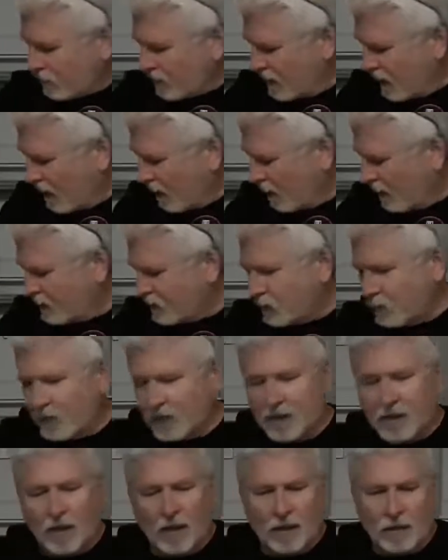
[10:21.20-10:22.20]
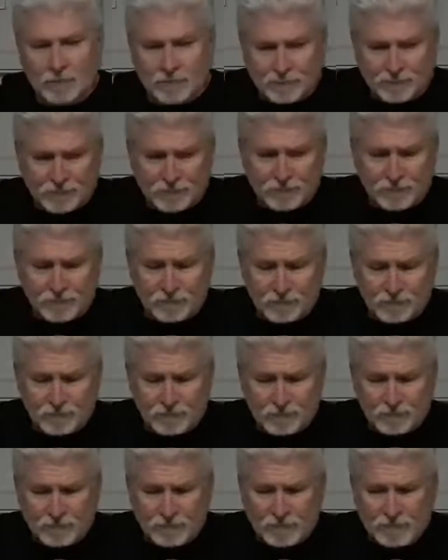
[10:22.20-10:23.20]
Now, as you recall,
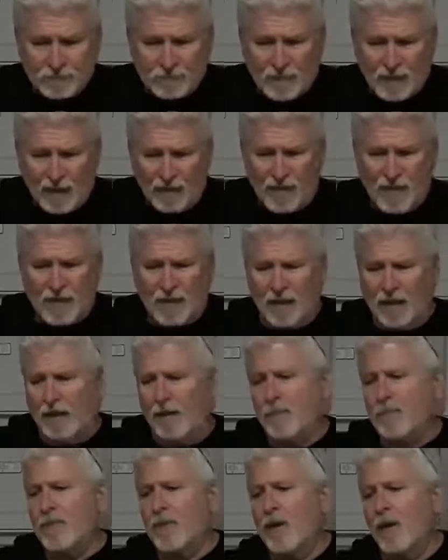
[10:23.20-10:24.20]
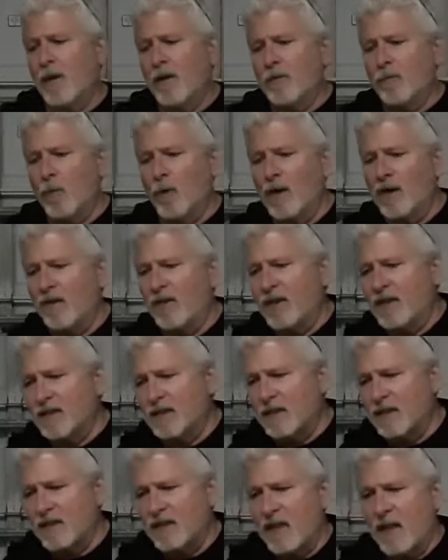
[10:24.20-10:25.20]
I think one of the things
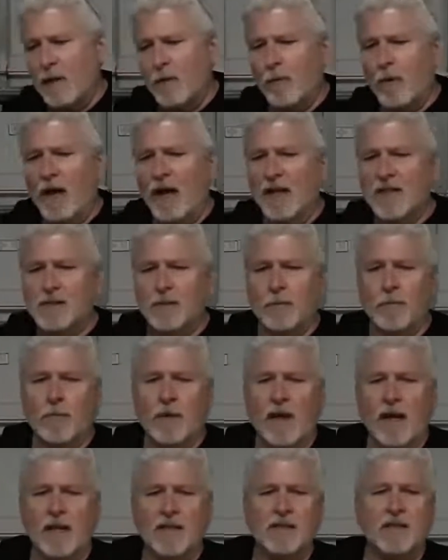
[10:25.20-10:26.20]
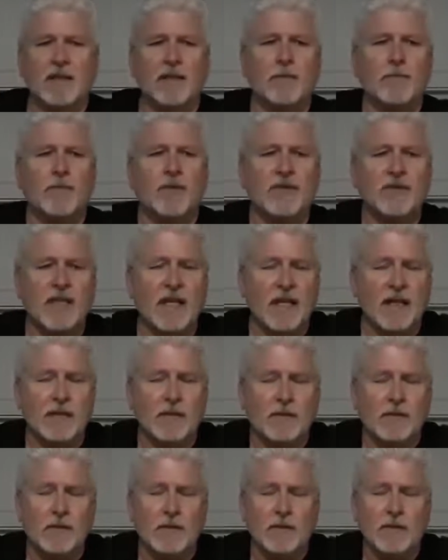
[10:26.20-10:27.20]
I said as it pertained
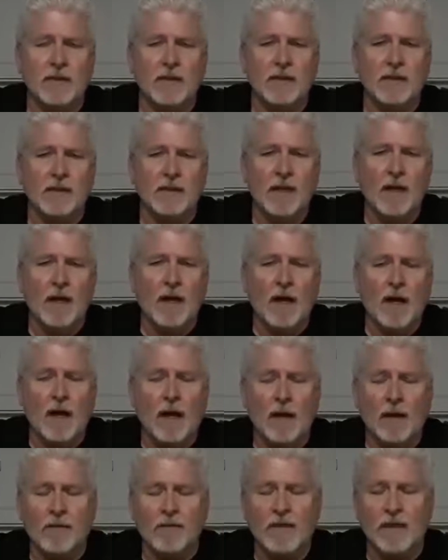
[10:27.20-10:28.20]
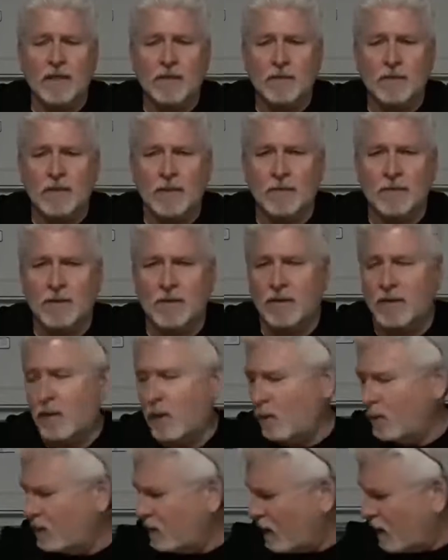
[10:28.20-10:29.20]
to the other vest was I was going to
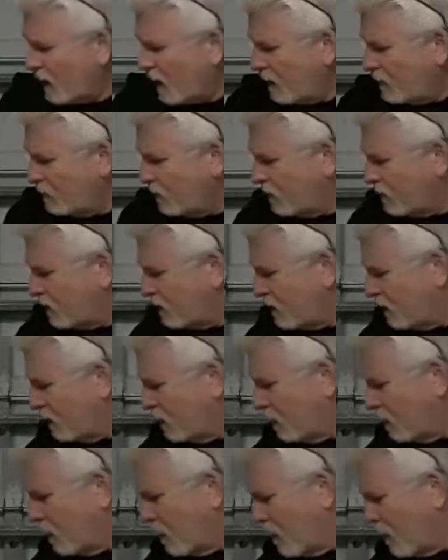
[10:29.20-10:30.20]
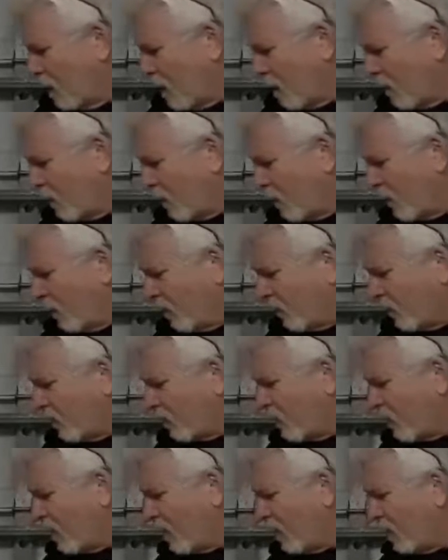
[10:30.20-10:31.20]
go with the Hydro Steel for the
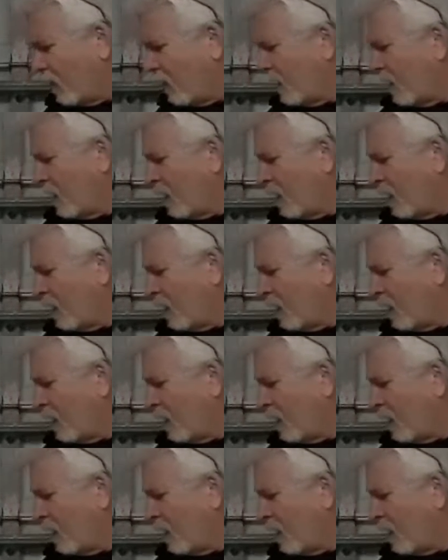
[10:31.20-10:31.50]
front.